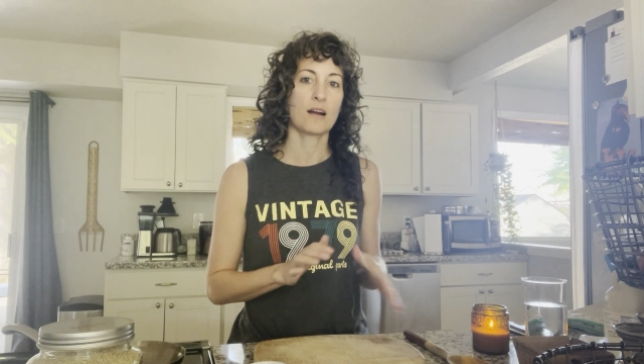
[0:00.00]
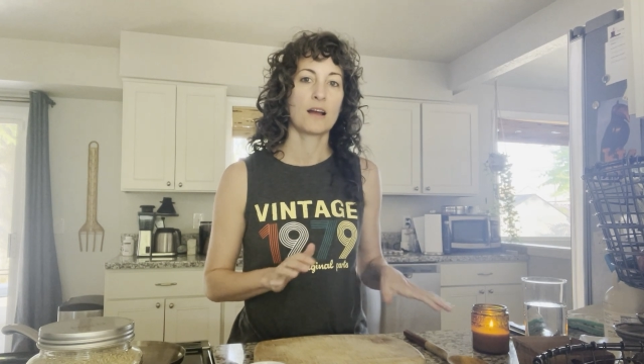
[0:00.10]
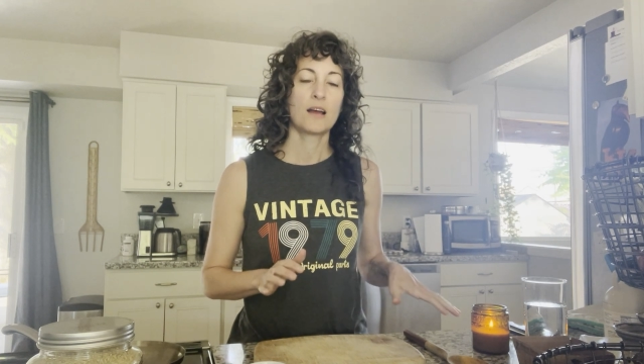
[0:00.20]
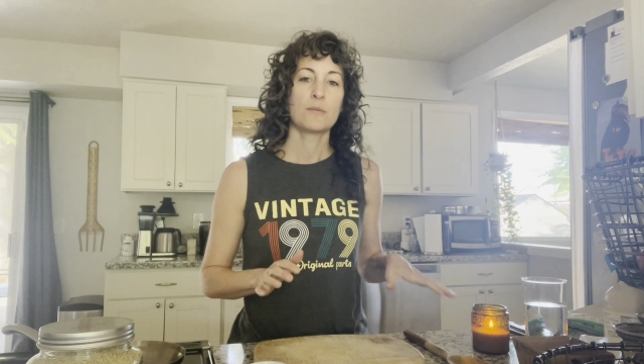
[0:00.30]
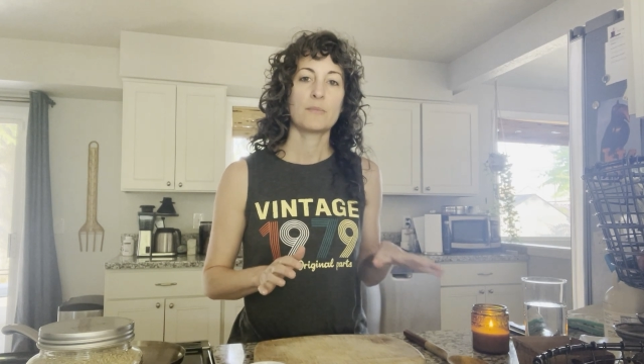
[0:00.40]

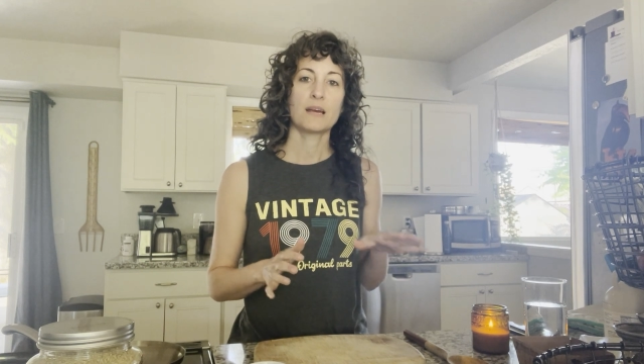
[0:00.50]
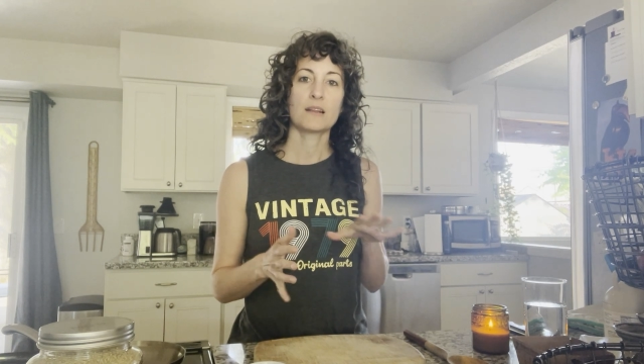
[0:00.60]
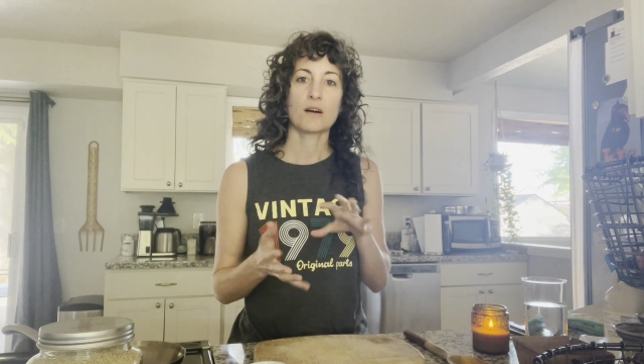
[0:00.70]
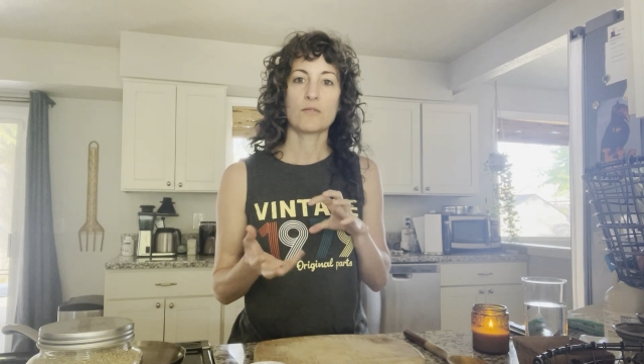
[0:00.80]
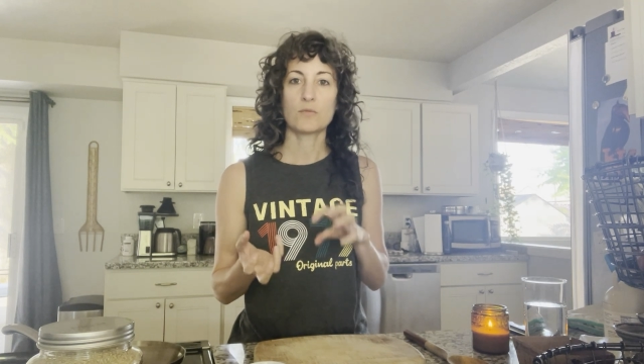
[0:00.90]
made
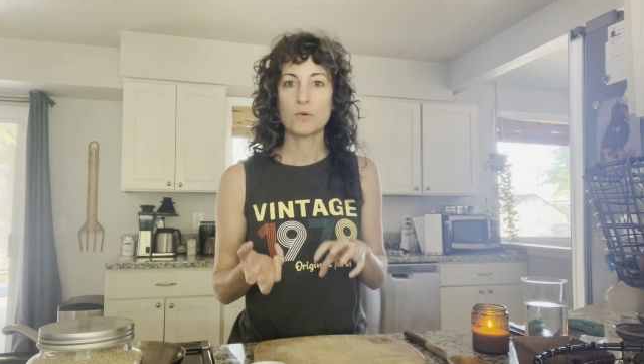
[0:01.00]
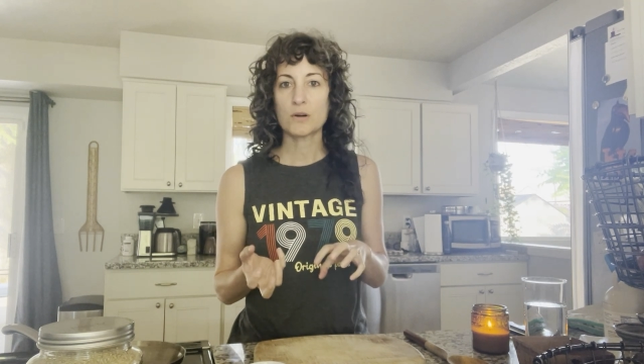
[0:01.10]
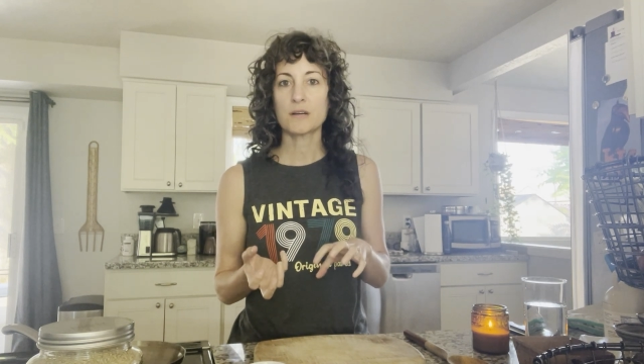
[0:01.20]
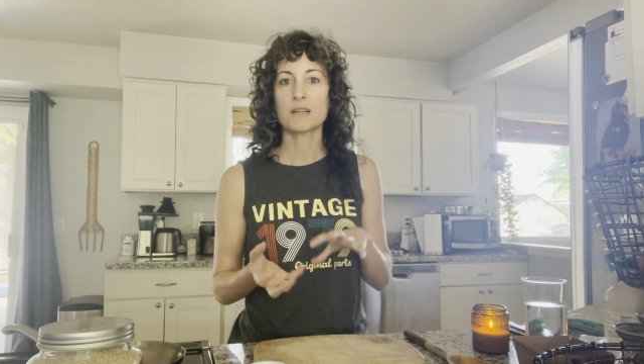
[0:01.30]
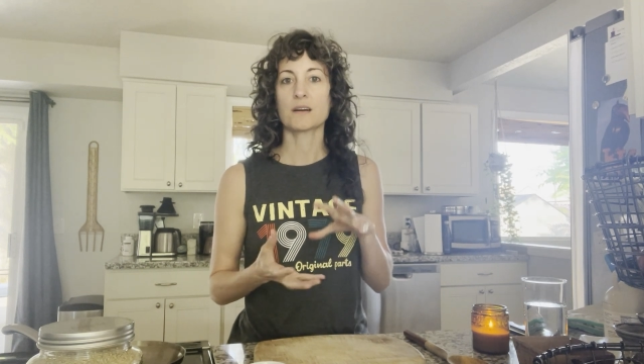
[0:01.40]
of wood,
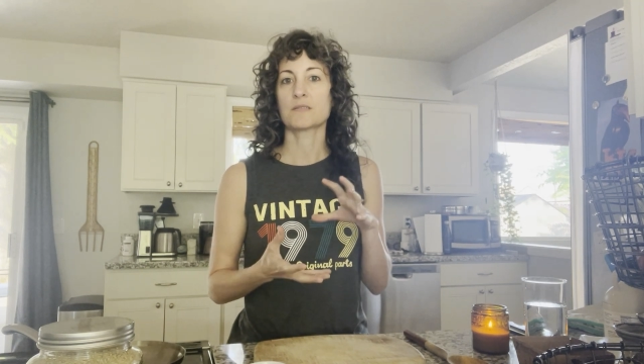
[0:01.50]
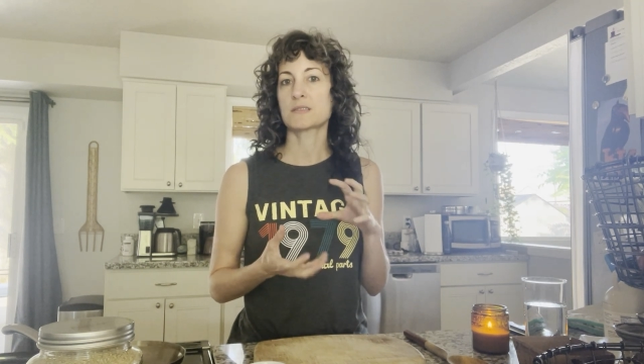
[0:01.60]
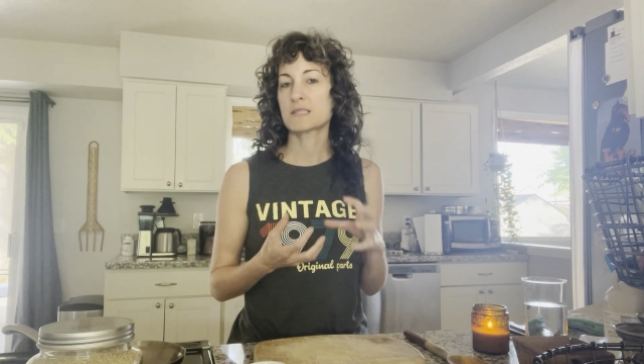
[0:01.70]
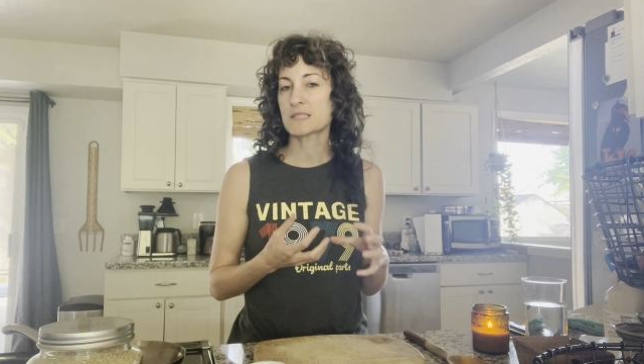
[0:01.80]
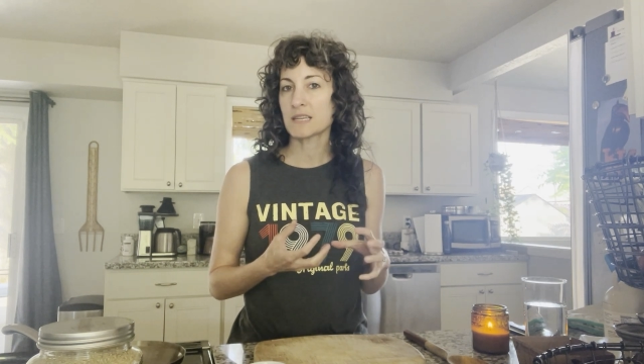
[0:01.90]
of
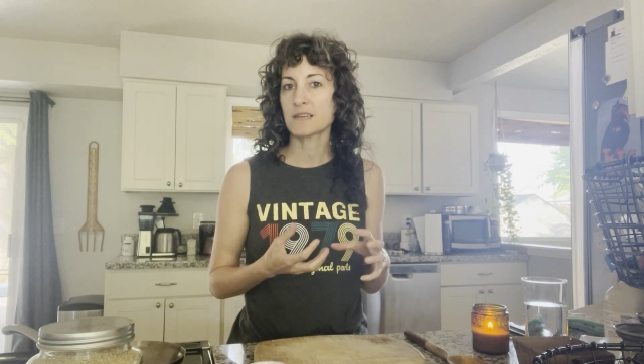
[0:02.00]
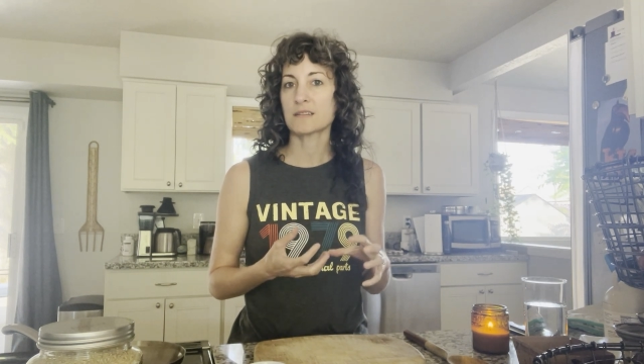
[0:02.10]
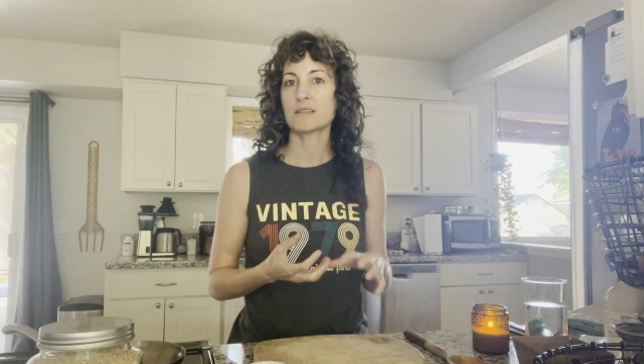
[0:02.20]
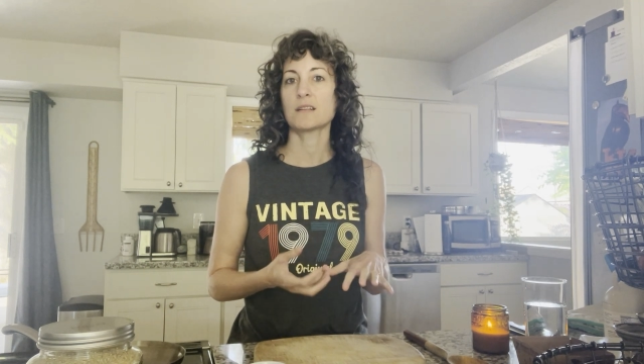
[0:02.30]
steel.